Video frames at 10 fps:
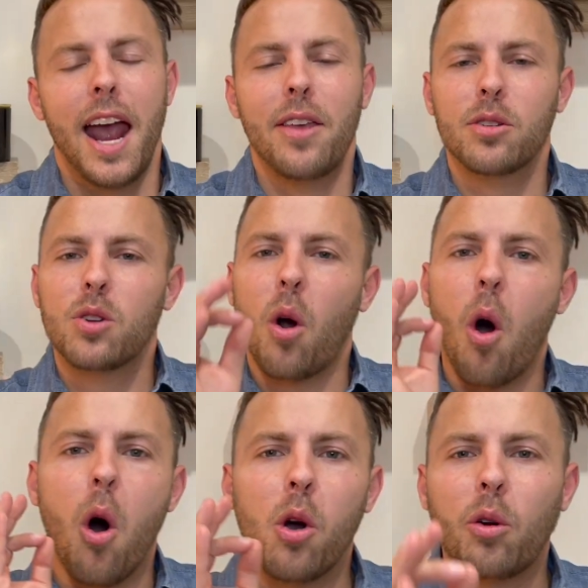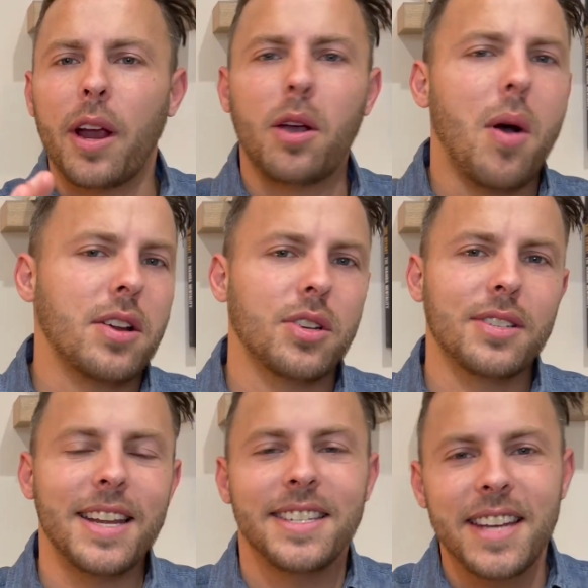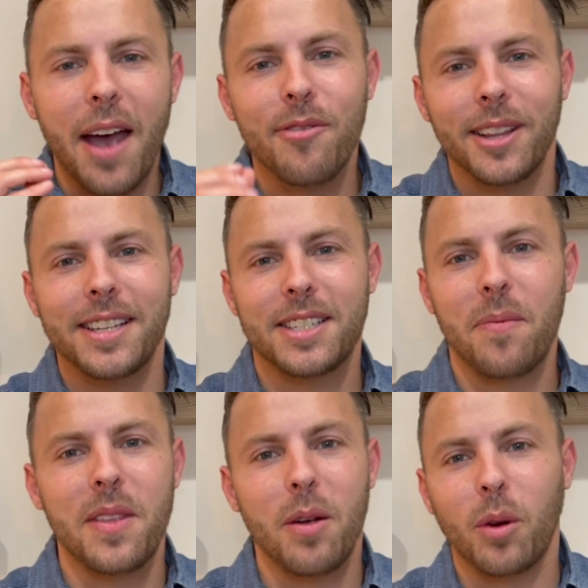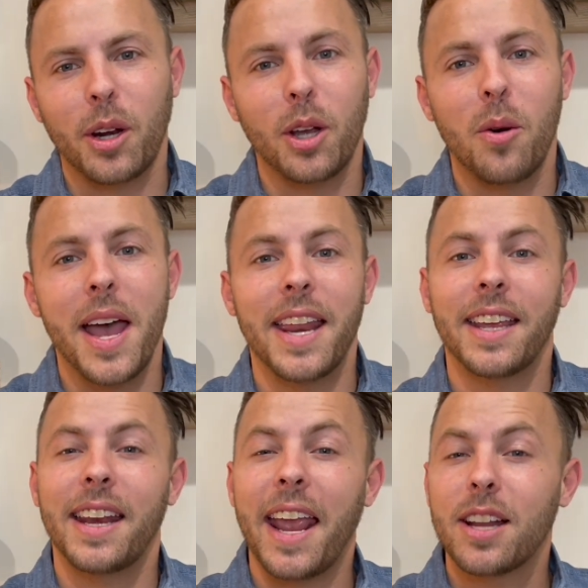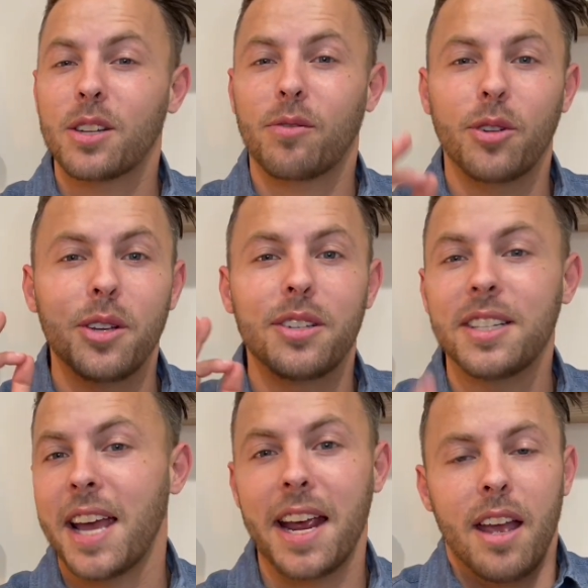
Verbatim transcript: Hey, those are all great questions and definitely something that we're going to go ahead and get answered for you today.